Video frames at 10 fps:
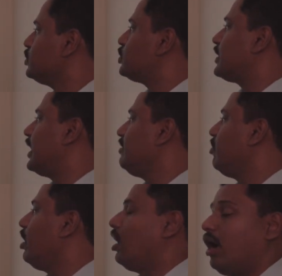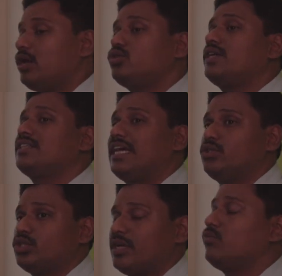So saliva also has
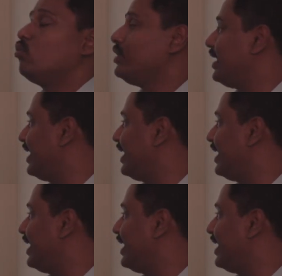lysosome which